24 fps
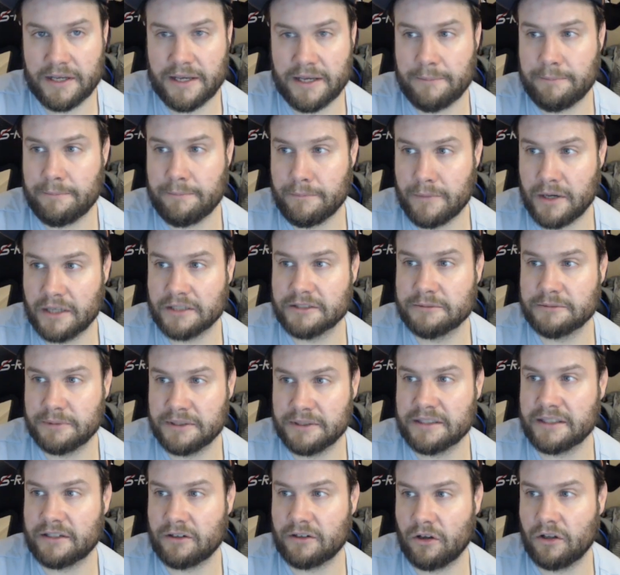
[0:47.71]
it must be
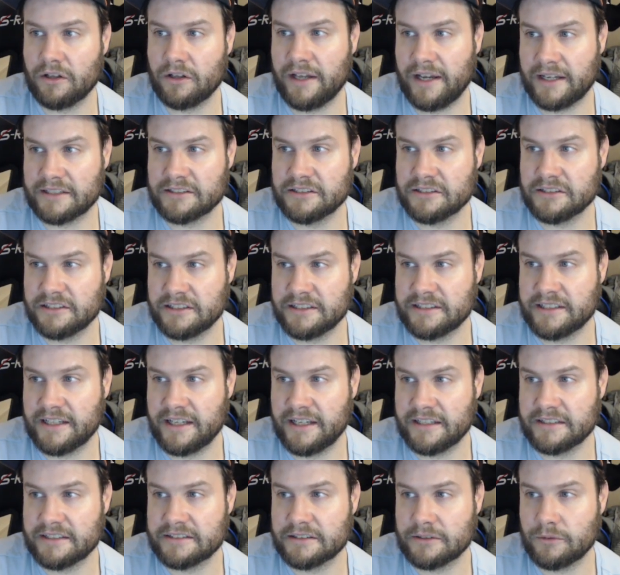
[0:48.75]
that all actions he
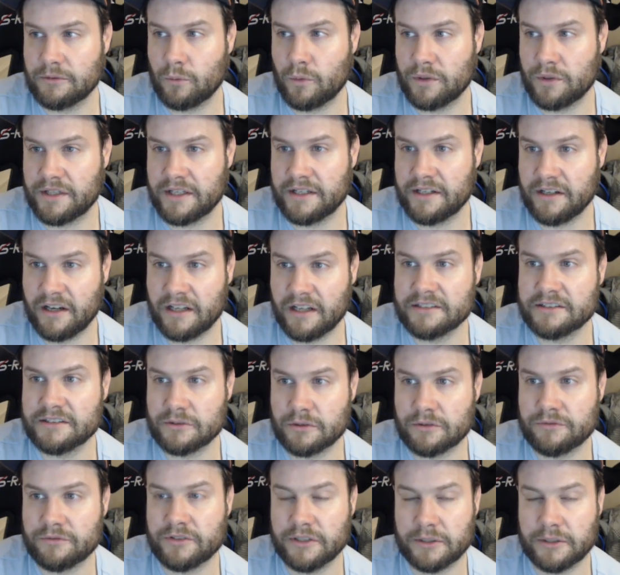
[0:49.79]
takes with a
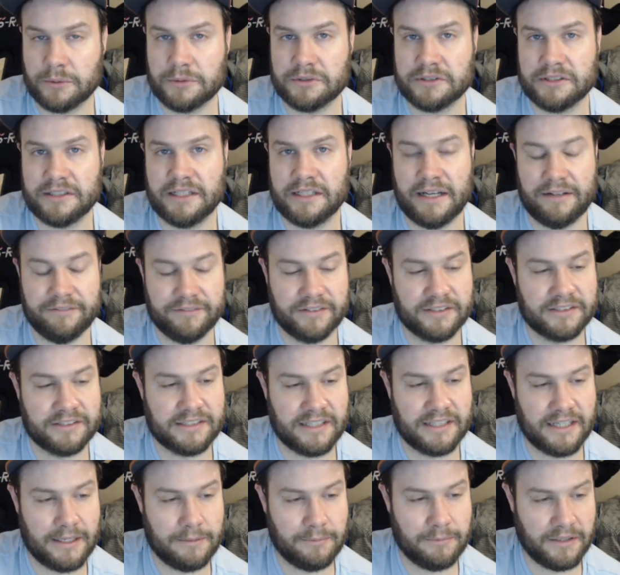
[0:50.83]
non-zero frequency have the
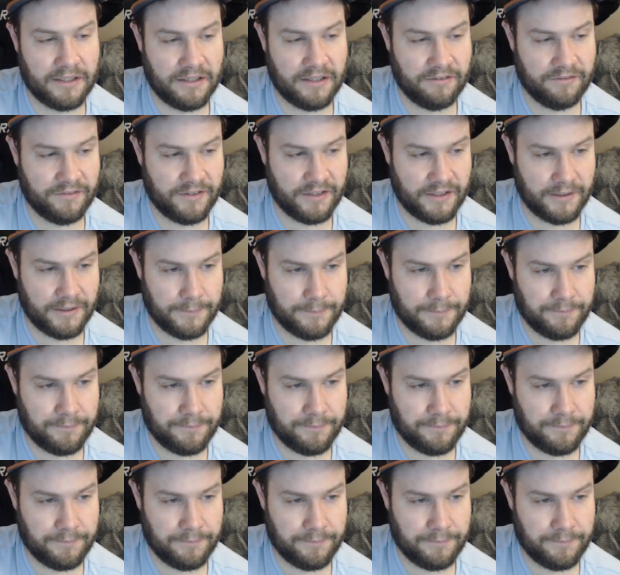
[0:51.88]
same EV.